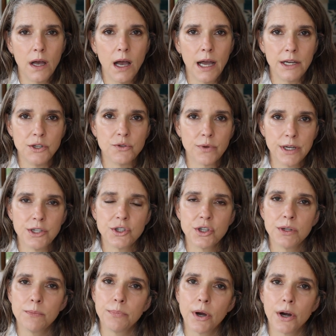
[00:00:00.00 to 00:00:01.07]

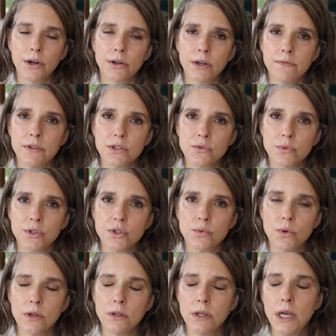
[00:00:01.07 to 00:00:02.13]
hydration part of this
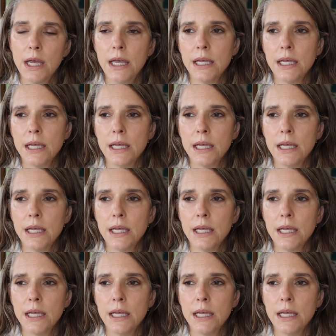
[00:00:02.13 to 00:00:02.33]
ritual,